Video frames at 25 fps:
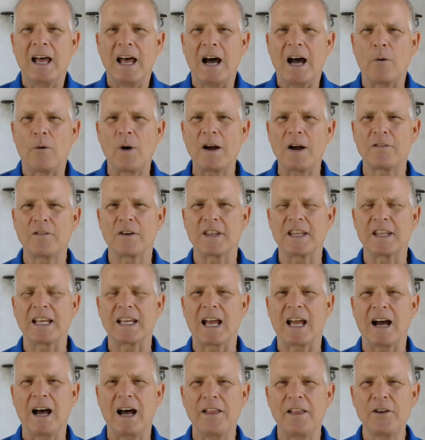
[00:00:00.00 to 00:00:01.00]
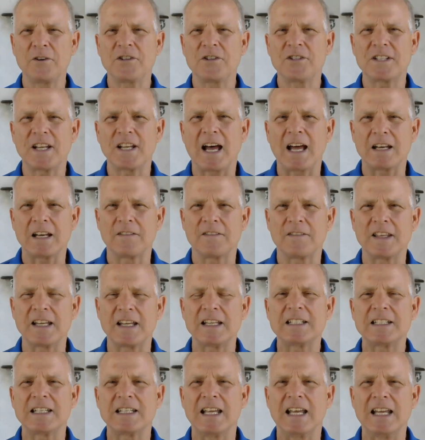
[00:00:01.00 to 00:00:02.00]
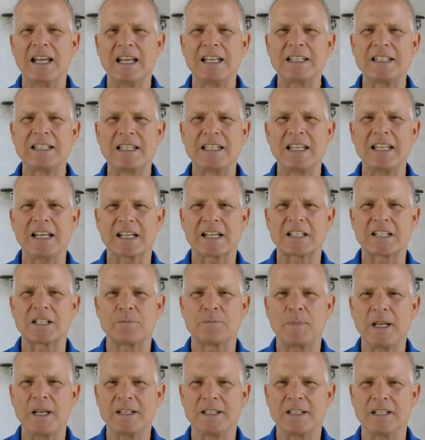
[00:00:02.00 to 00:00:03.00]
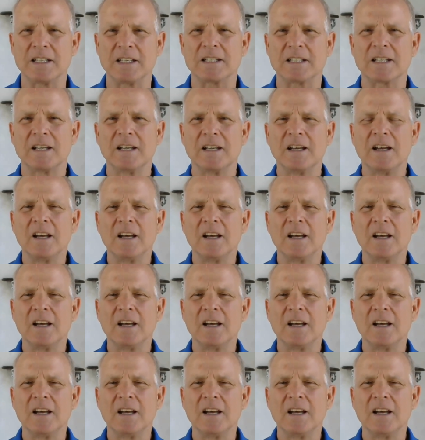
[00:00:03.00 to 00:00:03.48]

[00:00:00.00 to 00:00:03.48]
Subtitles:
However, the other side of this is the expenses.